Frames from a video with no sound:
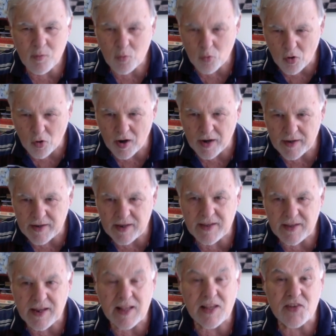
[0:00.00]
Right.
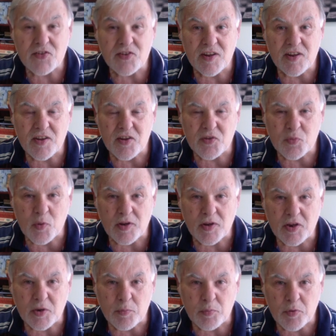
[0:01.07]
Now listen to this, what the
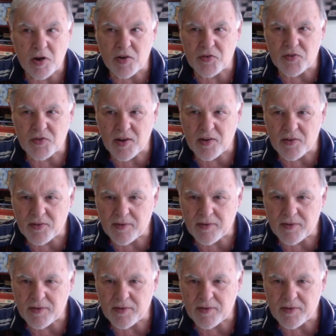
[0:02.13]
computer says.